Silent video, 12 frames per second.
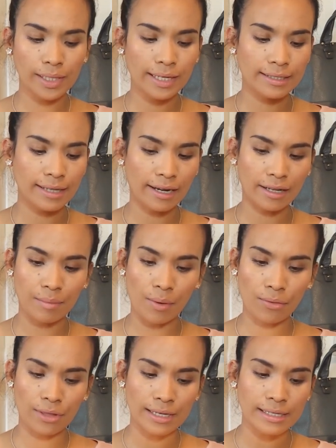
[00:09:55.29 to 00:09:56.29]
really excited
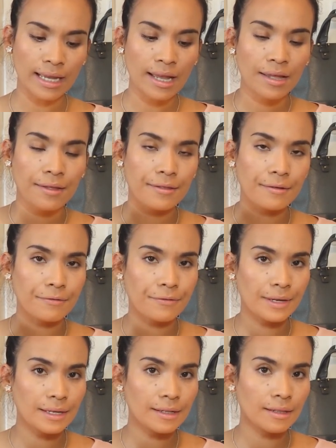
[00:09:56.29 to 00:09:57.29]
about this the
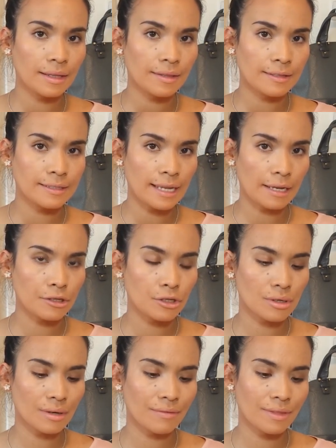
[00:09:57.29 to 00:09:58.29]
feel and the
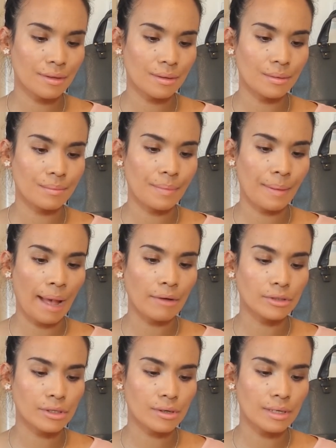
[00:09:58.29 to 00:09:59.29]
texture of the
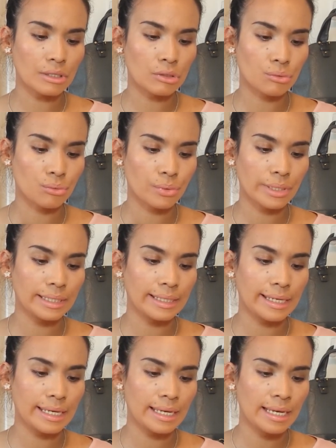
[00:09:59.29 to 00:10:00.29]
powder it's
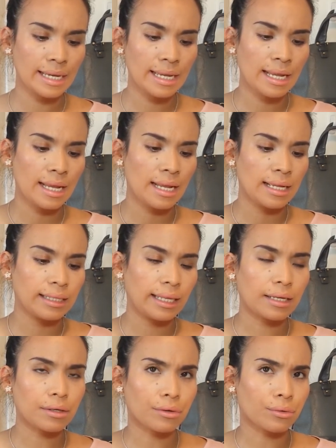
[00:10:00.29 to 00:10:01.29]
really
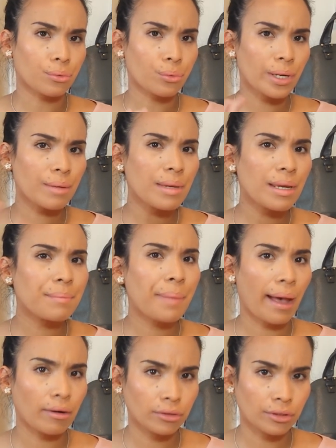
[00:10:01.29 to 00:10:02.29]
like creamy
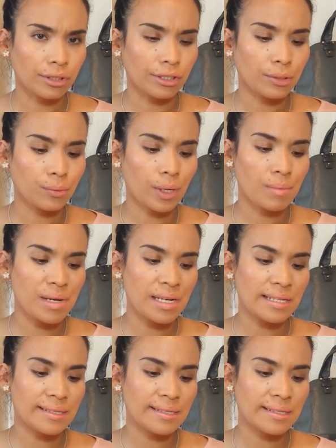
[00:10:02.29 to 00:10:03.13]
powder you know what I mean